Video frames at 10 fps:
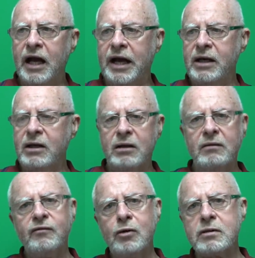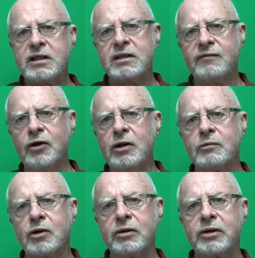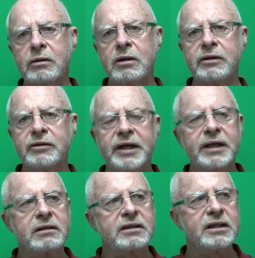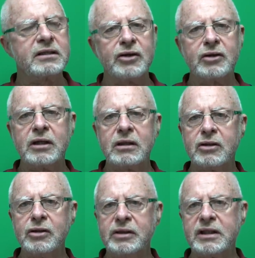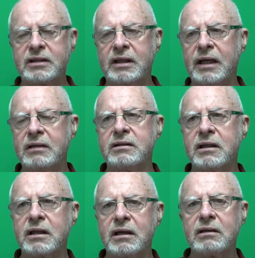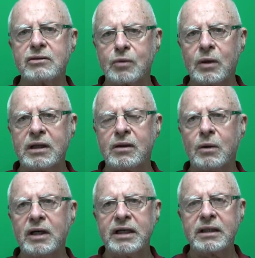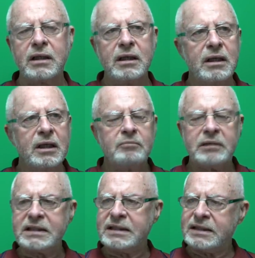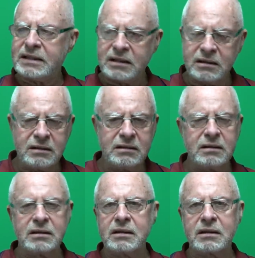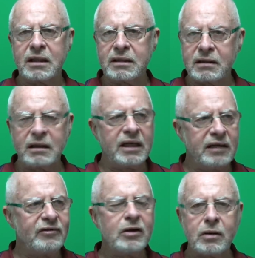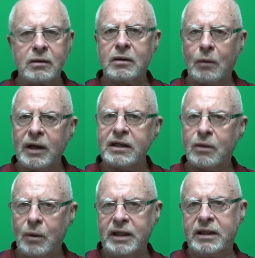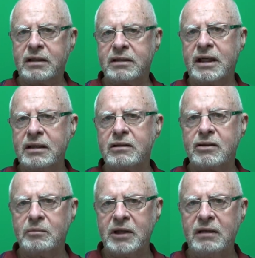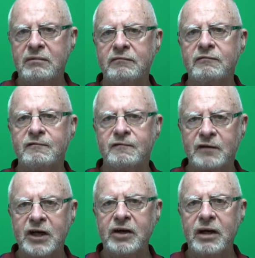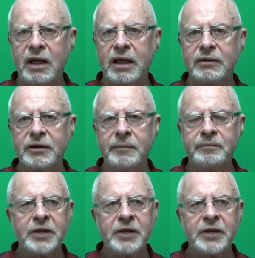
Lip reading: And of course, there's a volume control on the radio set, so you can turn this down so that it is quite quiet. But still, it even quite quiet sounded to me very loud.